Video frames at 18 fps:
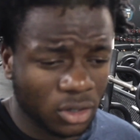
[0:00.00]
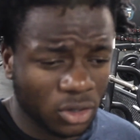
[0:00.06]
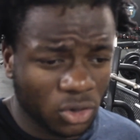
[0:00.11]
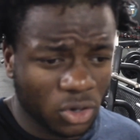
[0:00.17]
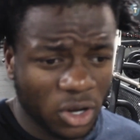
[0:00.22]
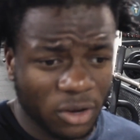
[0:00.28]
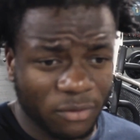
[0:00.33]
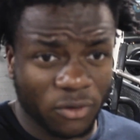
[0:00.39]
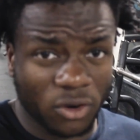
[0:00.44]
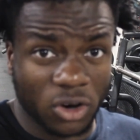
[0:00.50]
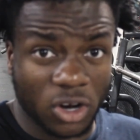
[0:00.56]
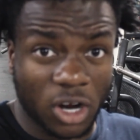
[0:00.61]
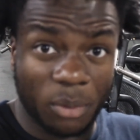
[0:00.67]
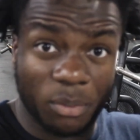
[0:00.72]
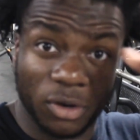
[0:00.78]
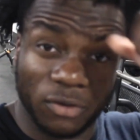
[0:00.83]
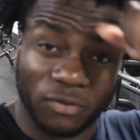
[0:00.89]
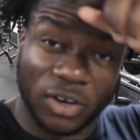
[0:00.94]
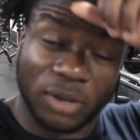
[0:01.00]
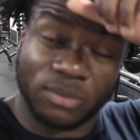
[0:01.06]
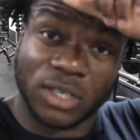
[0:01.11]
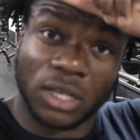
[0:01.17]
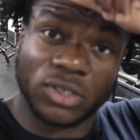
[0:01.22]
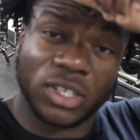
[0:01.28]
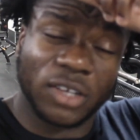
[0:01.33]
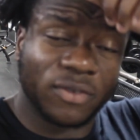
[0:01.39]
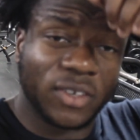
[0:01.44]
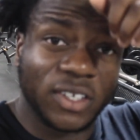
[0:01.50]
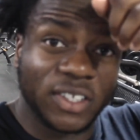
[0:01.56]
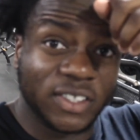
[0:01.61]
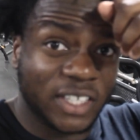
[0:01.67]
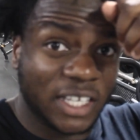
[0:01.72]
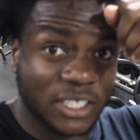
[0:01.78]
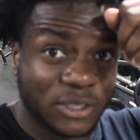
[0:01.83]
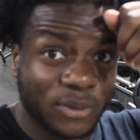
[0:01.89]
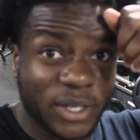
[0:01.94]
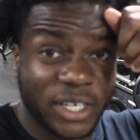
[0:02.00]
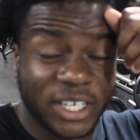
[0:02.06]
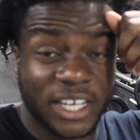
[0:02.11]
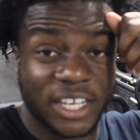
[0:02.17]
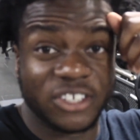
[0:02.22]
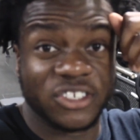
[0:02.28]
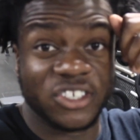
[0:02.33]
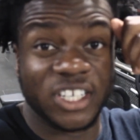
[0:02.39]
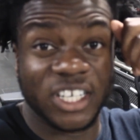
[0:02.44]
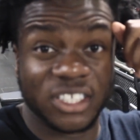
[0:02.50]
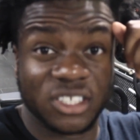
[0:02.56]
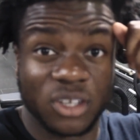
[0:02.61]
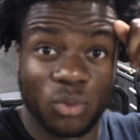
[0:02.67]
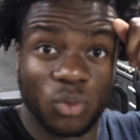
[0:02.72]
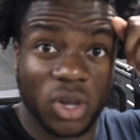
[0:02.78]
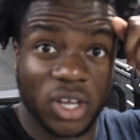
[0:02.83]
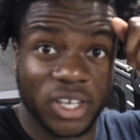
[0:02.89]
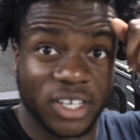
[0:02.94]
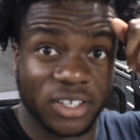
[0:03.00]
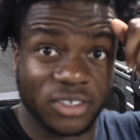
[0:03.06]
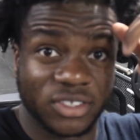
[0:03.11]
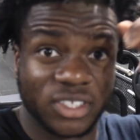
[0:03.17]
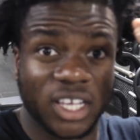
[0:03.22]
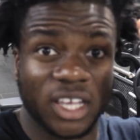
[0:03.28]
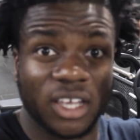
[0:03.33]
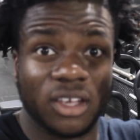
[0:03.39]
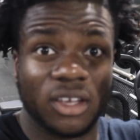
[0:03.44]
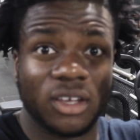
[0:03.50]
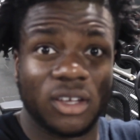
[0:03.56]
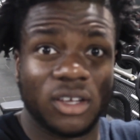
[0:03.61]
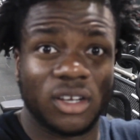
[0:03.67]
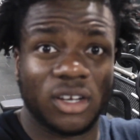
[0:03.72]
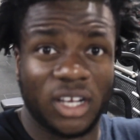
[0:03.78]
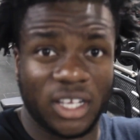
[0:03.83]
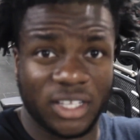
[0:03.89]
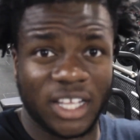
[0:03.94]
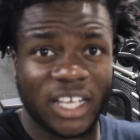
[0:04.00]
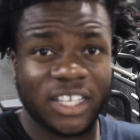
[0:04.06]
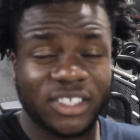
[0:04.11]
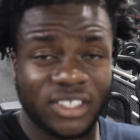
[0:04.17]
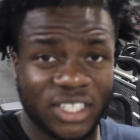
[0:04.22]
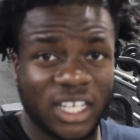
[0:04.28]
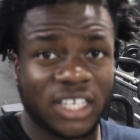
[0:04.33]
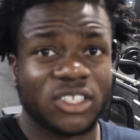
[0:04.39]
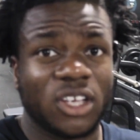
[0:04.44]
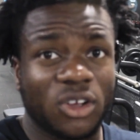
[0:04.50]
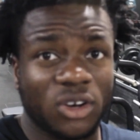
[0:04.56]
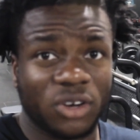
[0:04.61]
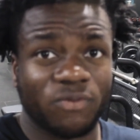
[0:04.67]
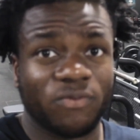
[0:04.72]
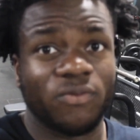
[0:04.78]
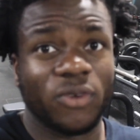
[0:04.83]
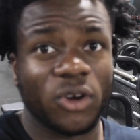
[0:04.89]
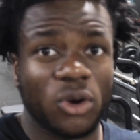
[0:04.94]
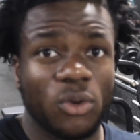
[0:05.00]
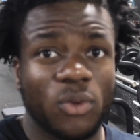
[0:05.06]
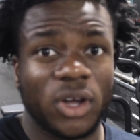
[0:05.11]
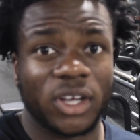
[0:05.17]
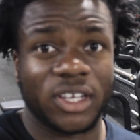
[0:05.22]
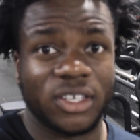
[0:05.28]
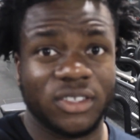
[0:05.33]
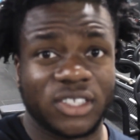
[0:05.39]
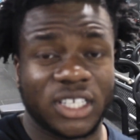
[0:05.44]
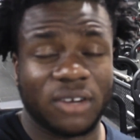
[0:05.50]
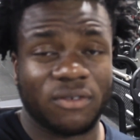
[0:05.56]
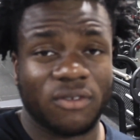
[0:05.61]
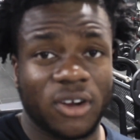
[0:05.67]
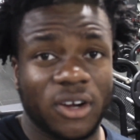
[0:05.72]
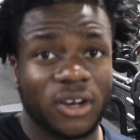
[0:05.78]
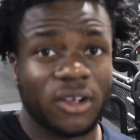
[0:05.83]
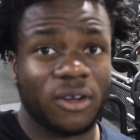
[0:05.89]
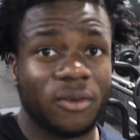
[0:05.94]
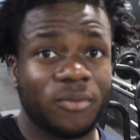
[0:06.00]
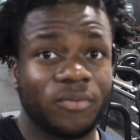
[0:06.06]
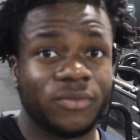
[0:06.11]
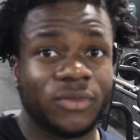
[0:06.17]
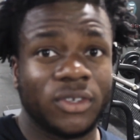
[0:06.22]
go for a couple of reps. I'll definitely say 20 kg is a working set, Like that's our real working set right now.